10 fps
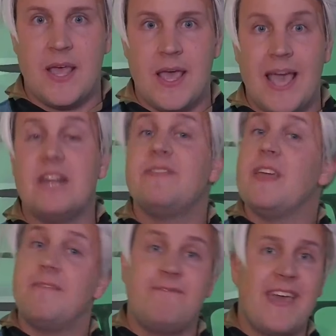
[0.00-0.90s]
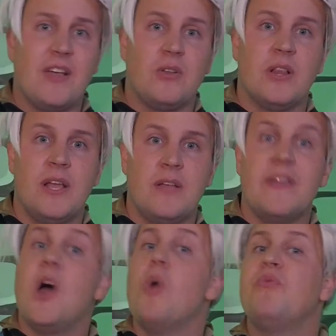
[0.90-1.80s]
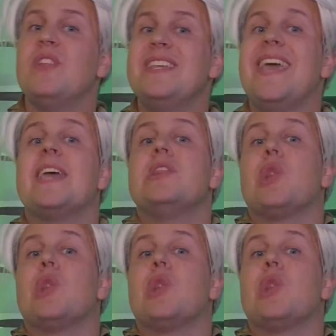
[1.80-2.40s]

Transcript: and if they fail, then hopefully they can